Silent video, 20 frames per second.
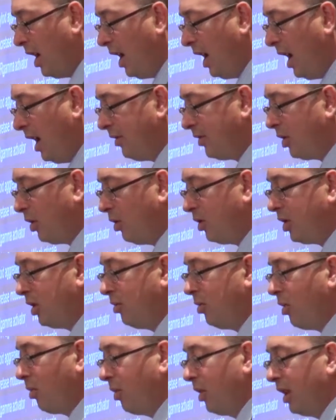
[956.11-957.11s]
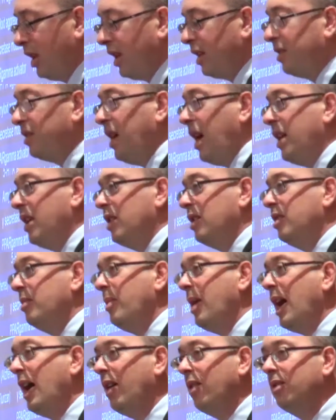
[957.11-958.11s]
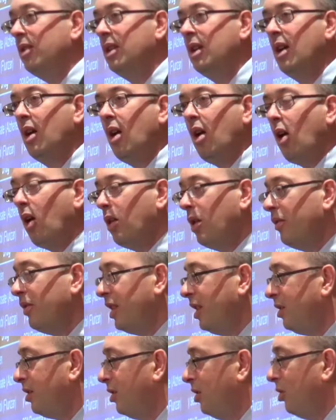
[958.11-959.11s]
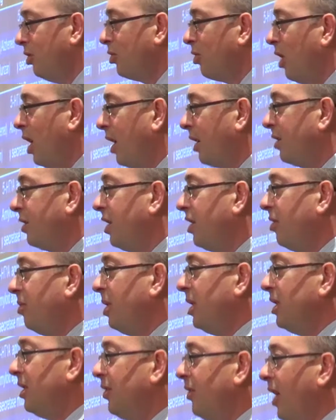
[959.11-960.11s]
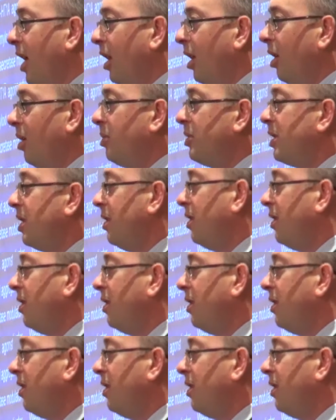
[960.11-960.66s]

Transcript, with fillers: I, I told you we're really excited about all of these new drugs that have been developed